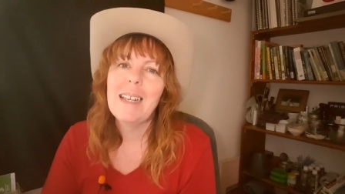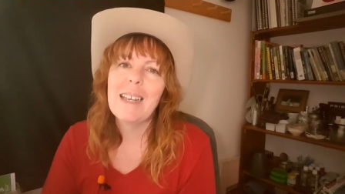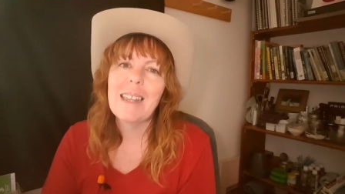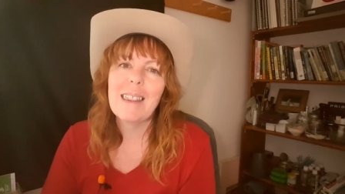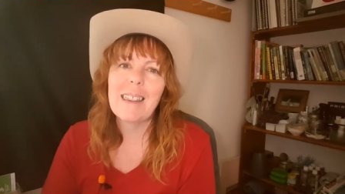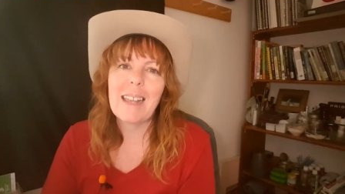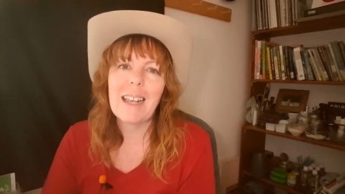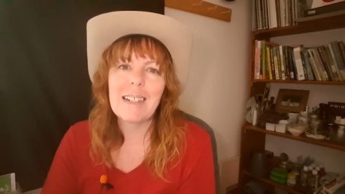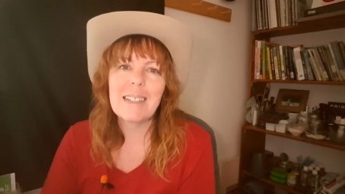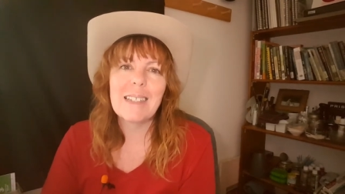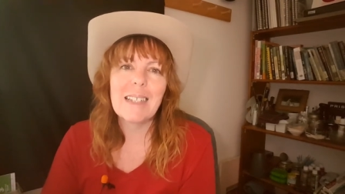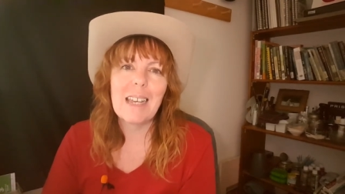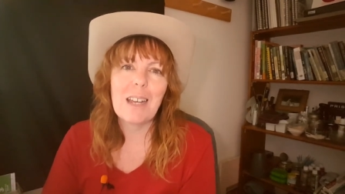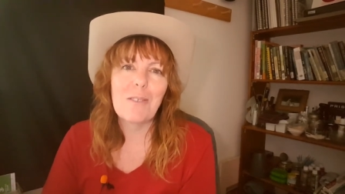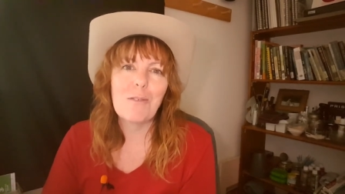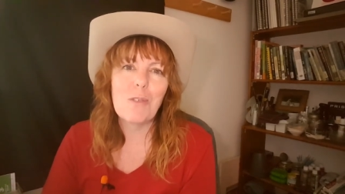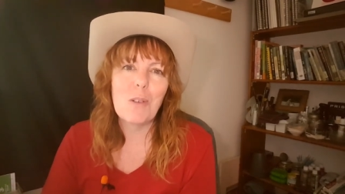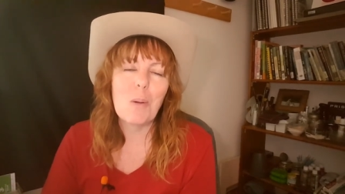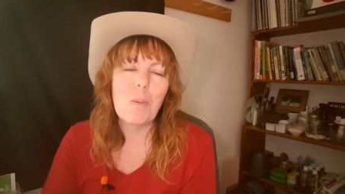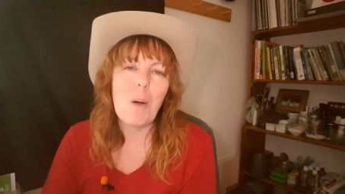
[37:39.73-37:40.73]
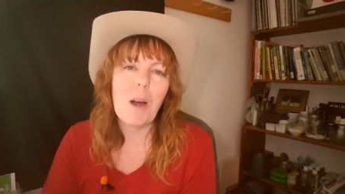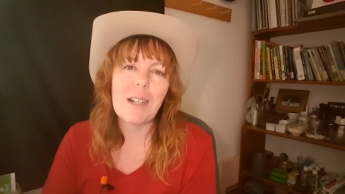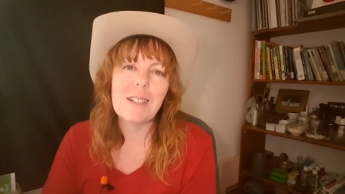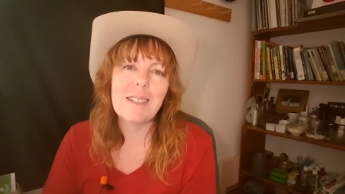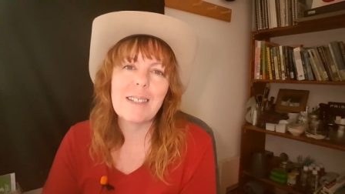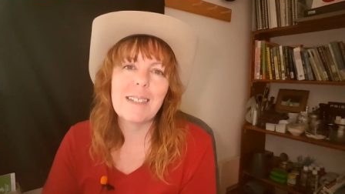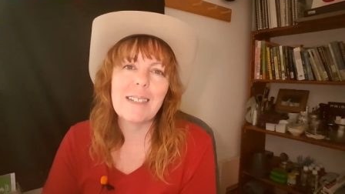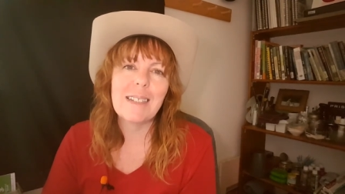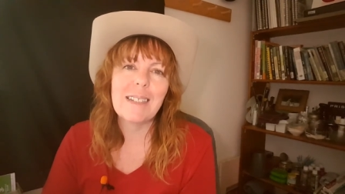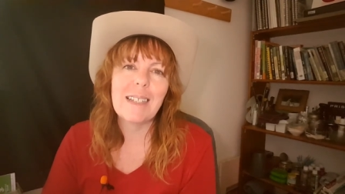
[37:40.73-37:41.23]
Thanks again for
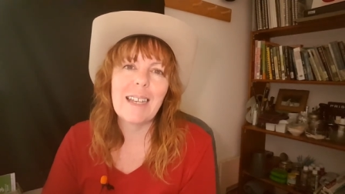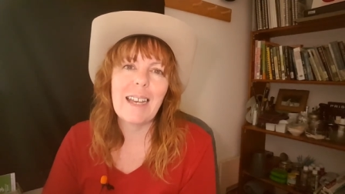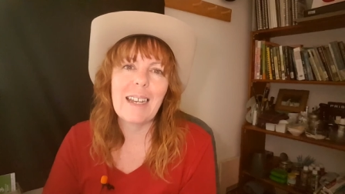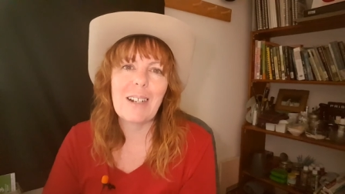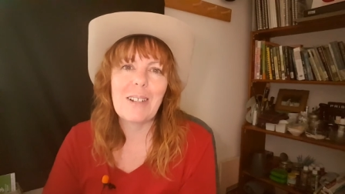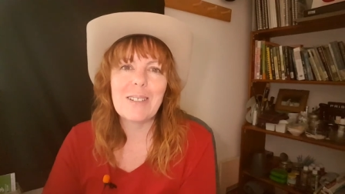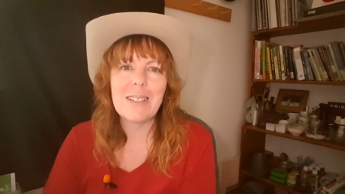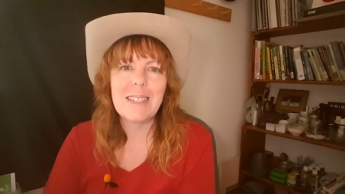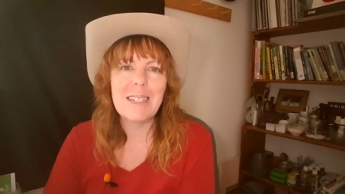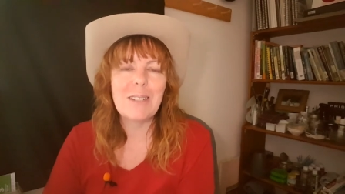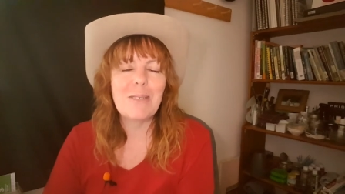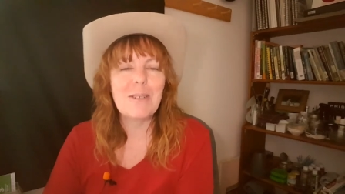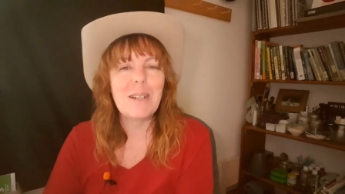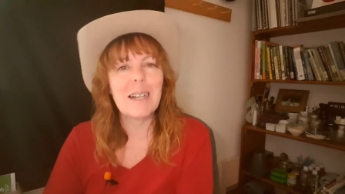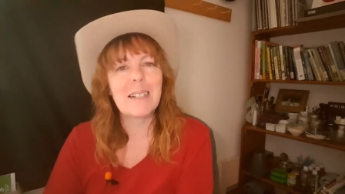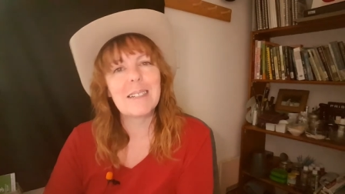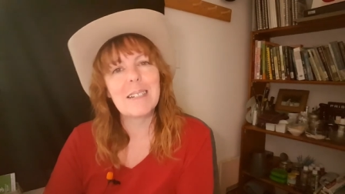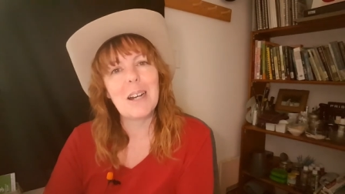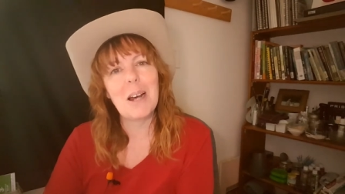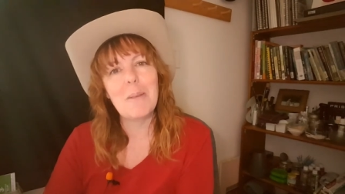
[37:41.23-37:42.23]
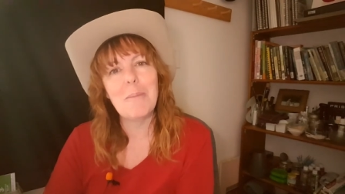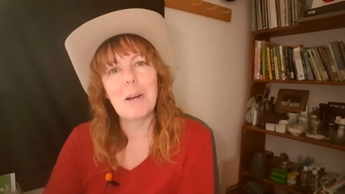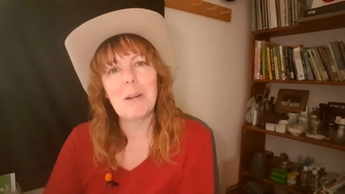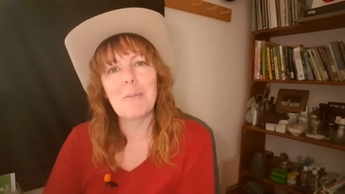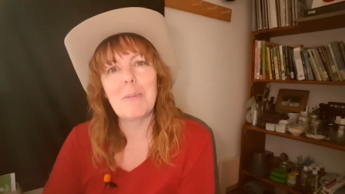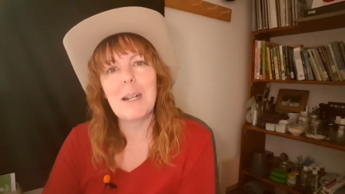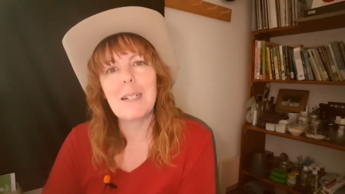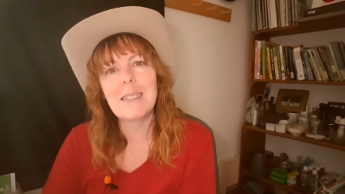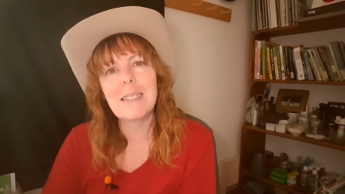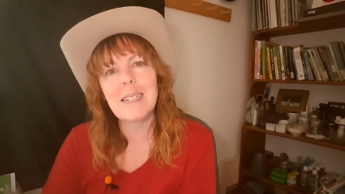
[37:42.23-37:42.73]
watching, and I'll see you next time on
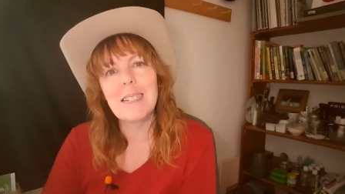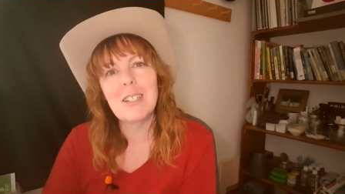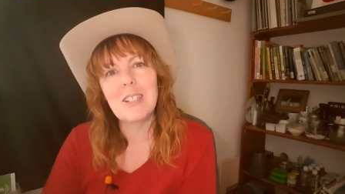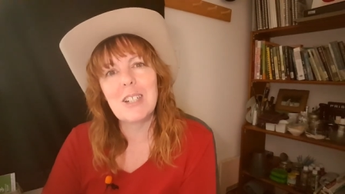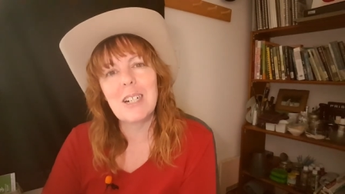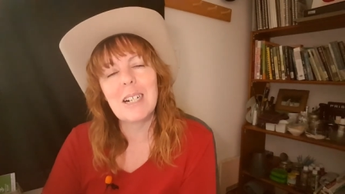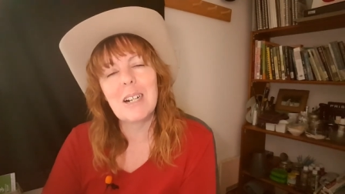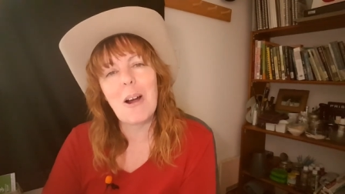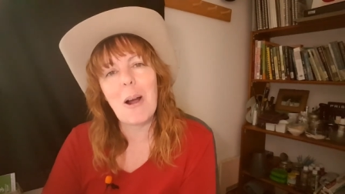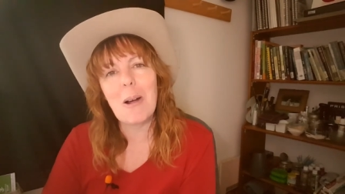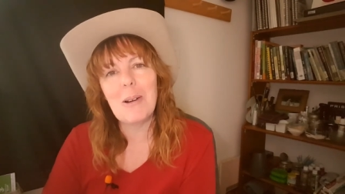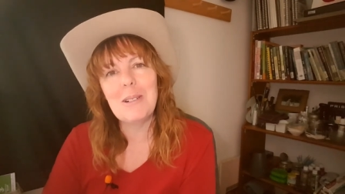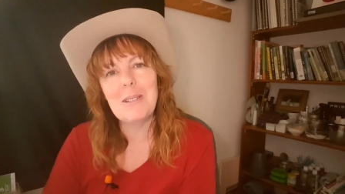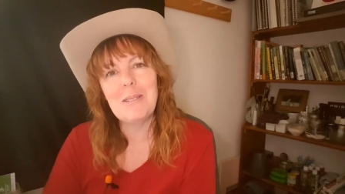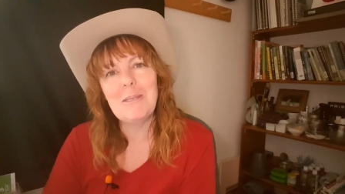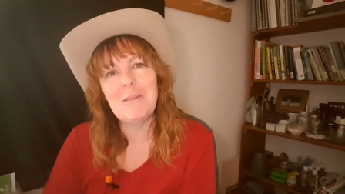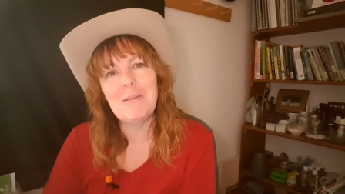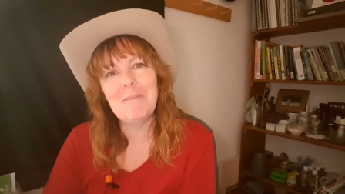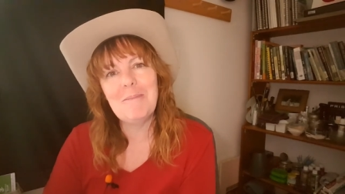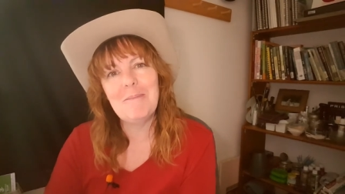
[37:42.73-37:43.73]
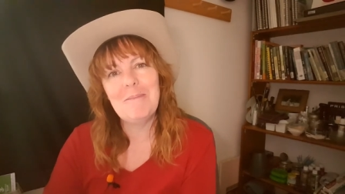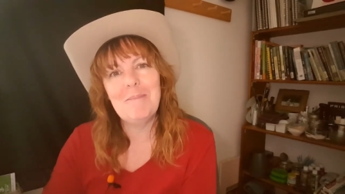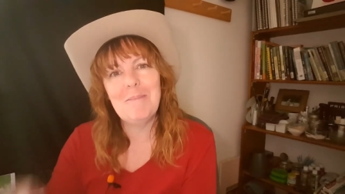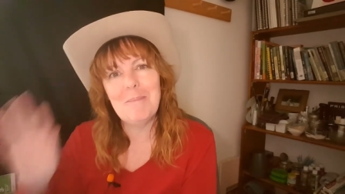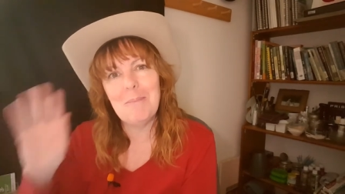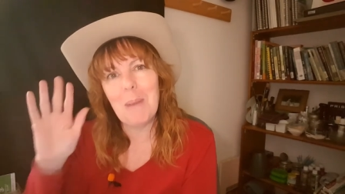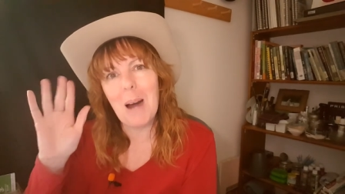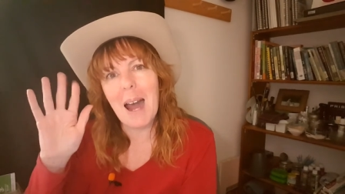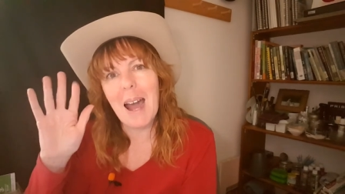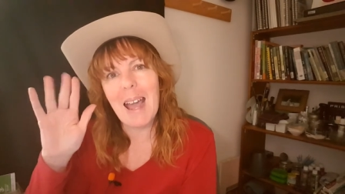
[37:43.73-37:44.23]
Rain's Kitchen and Garden.
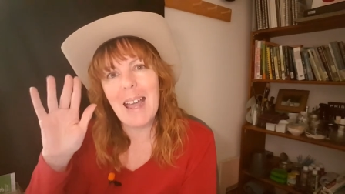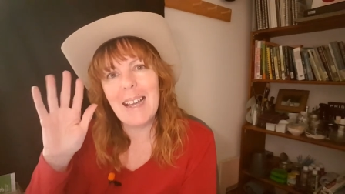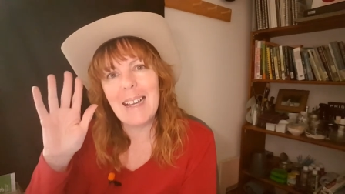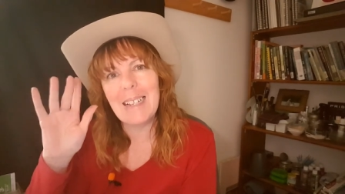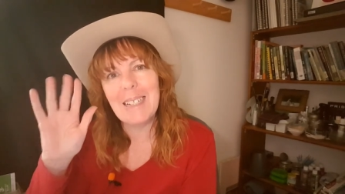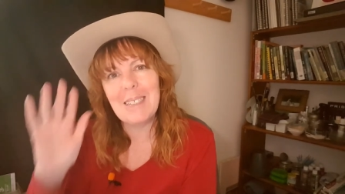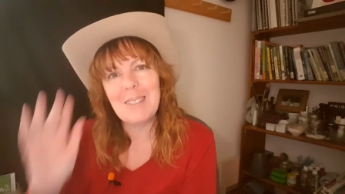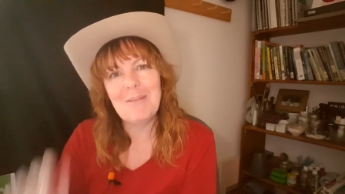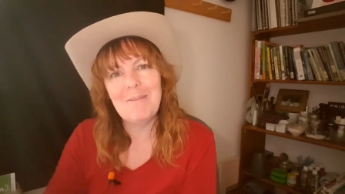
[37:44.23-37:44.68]
Bye!